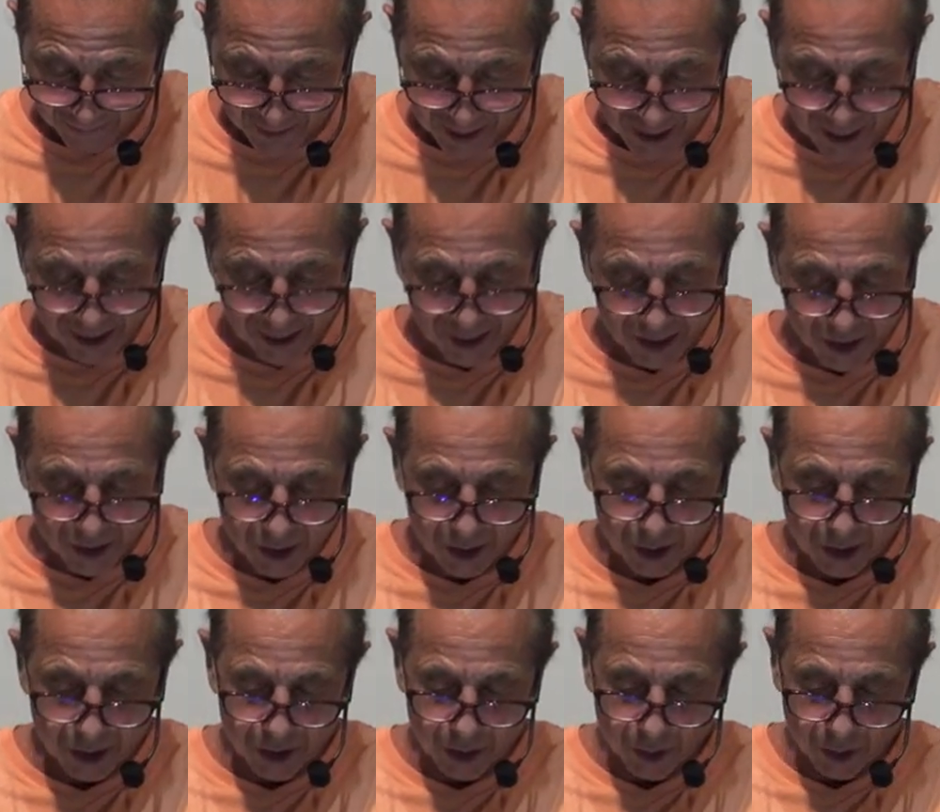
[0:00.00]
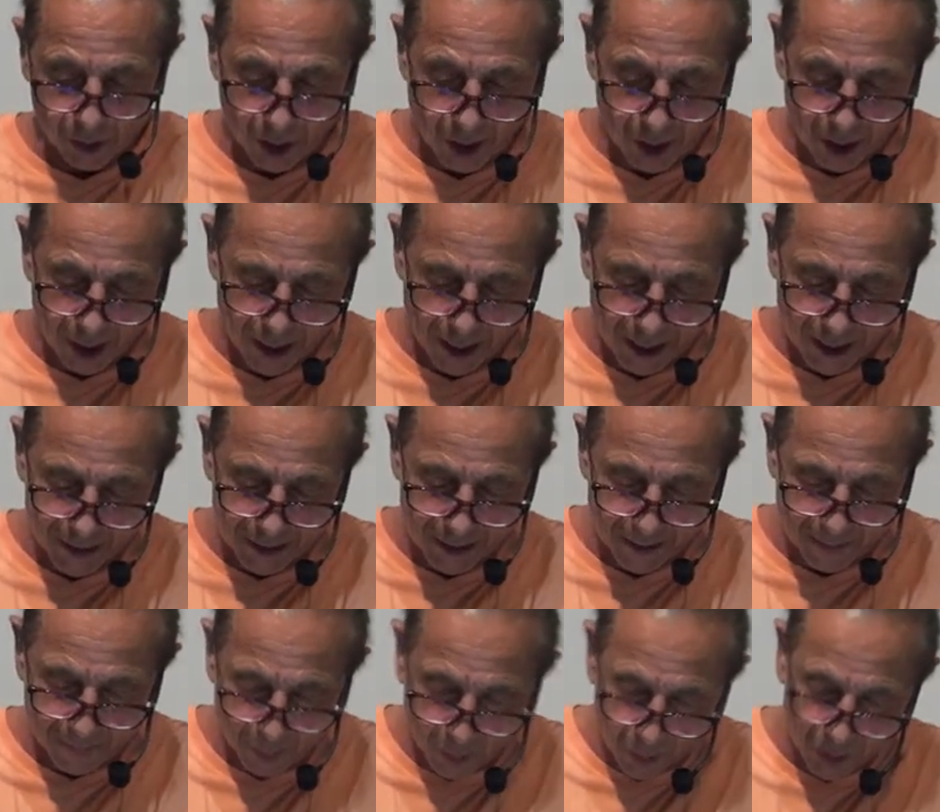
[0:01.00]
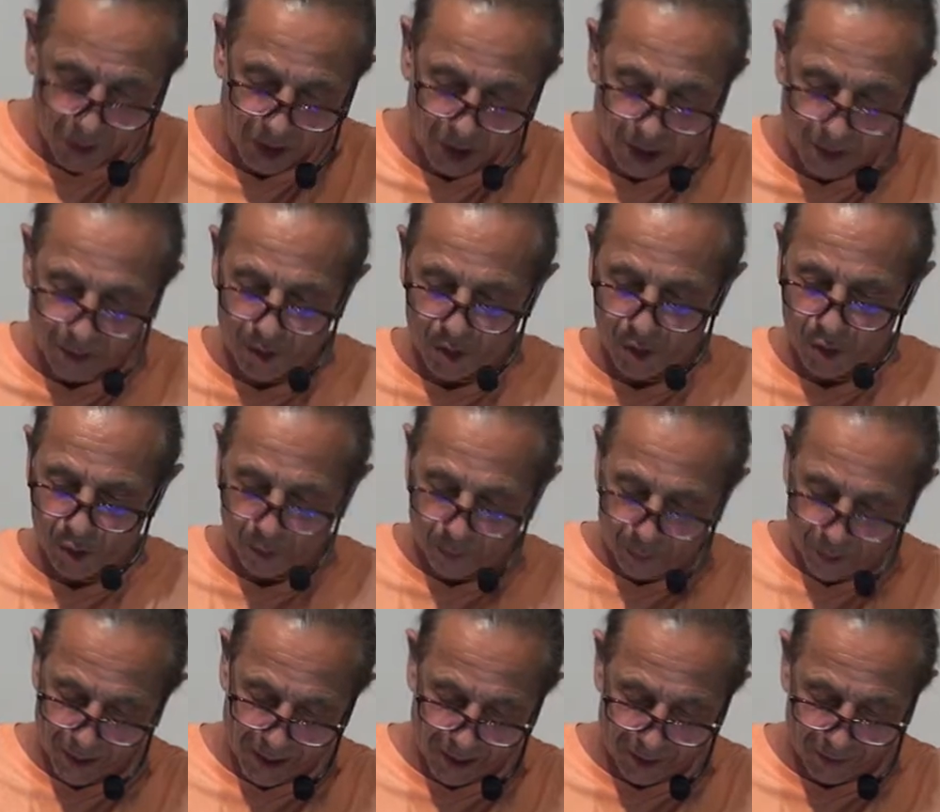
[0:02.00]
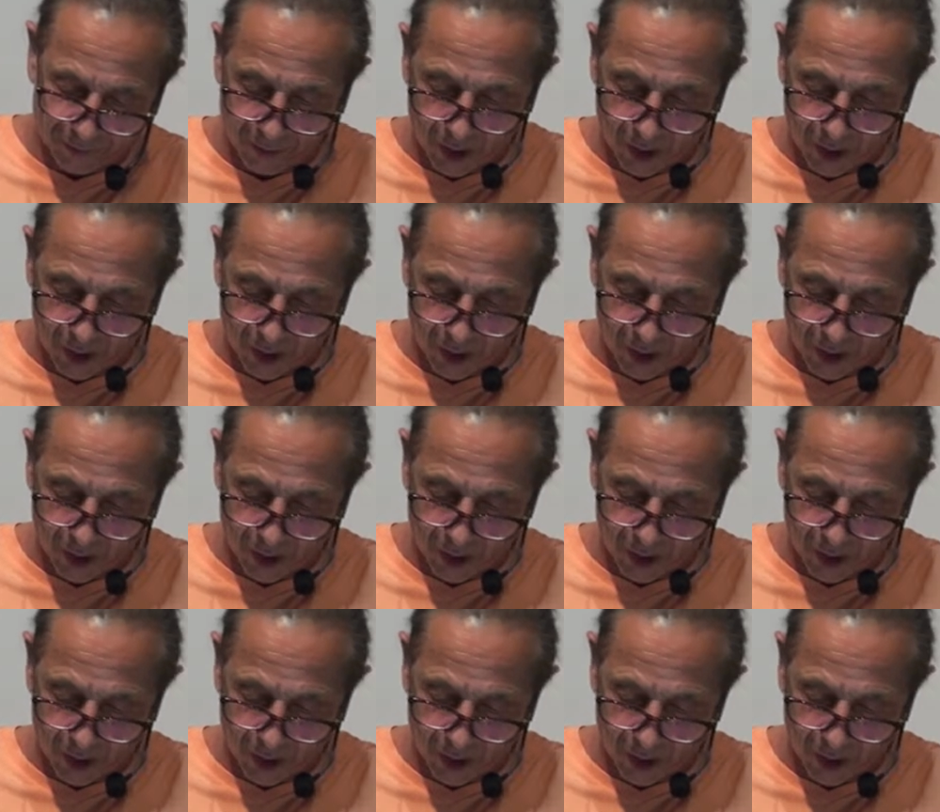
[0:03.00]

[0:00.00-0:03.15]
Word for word: In this, there, the person comes into a place of